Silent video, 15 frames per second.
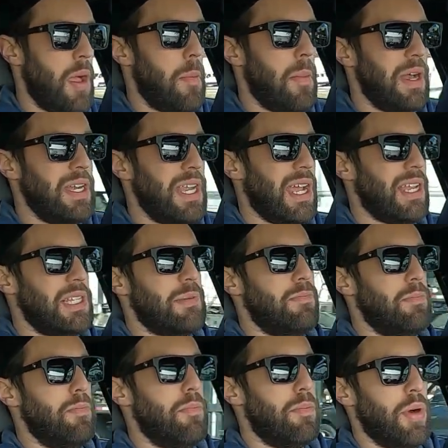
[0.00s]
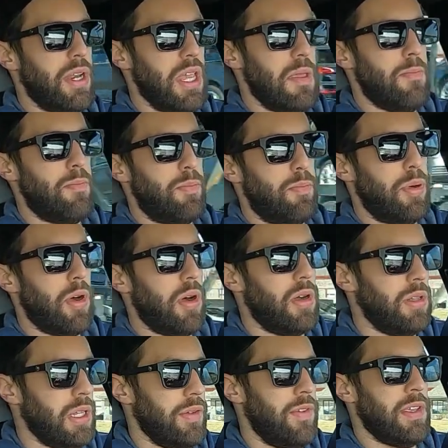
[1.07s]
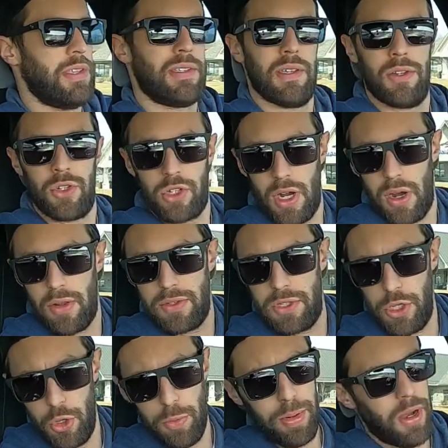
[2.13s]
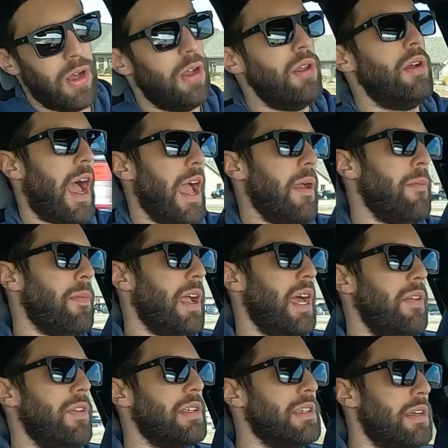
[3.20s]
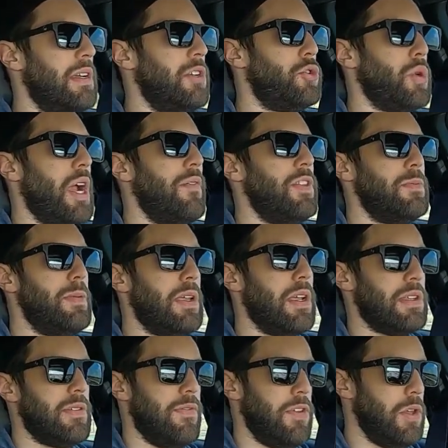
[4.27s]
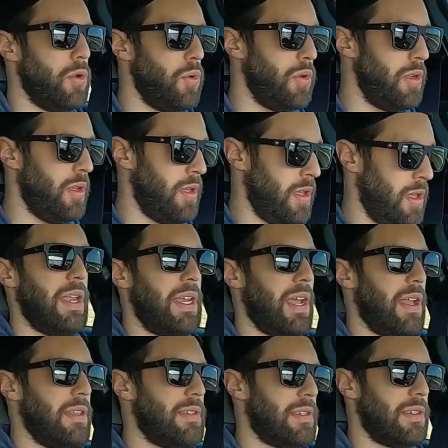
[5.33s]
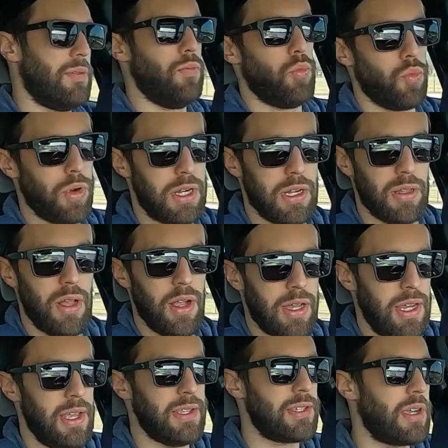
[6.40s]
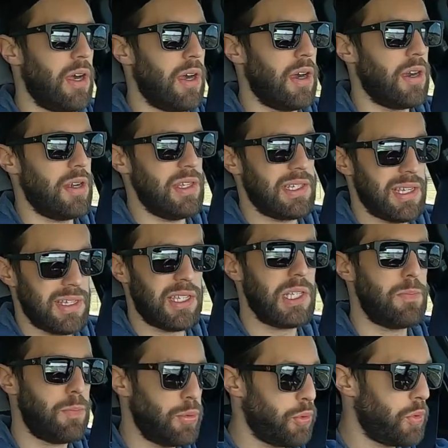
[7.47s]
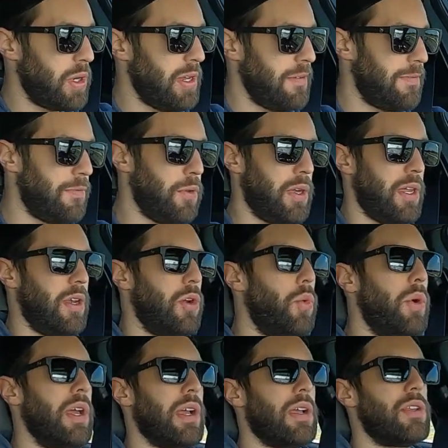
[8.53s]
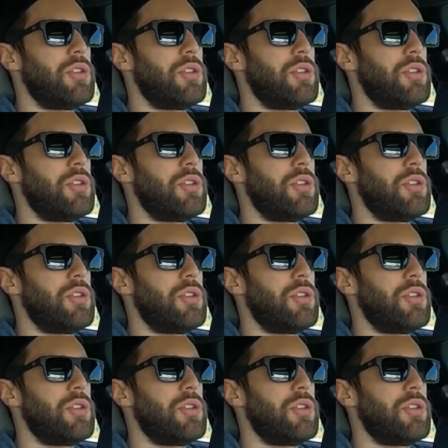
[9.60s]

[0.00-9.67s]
My dad's buddy, Paul Livingston, shout out to you, Paul. I am kind of excited to drive this because of you. My dad's ridden along in his car and he says it's pretty freaking quick.